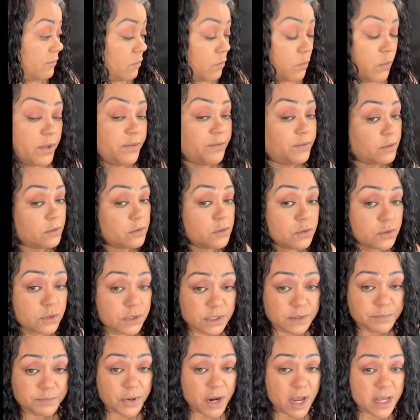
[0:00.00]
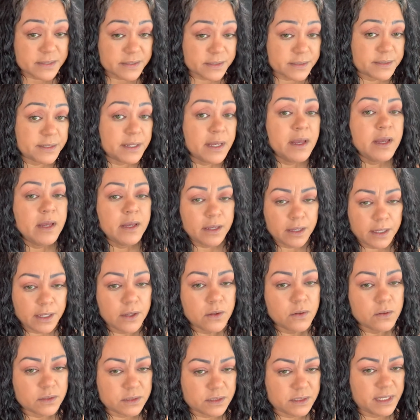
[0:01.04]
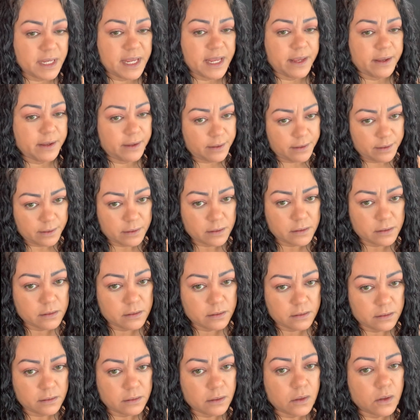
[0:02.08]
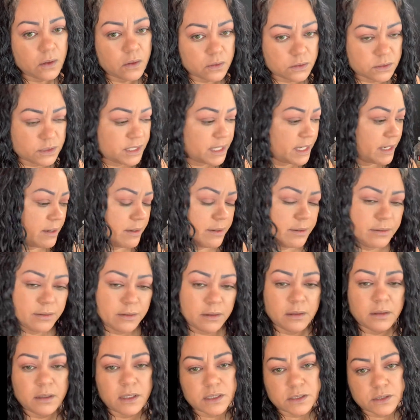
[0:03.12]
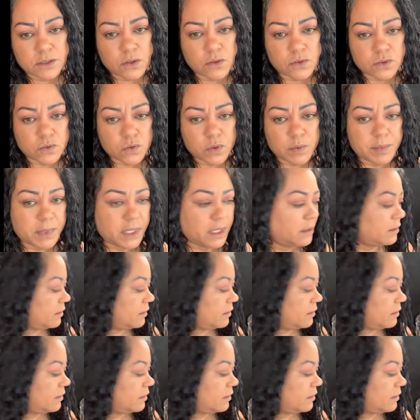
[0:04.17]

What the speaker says: If you do this process, it'll stay all day, unless you go swimming.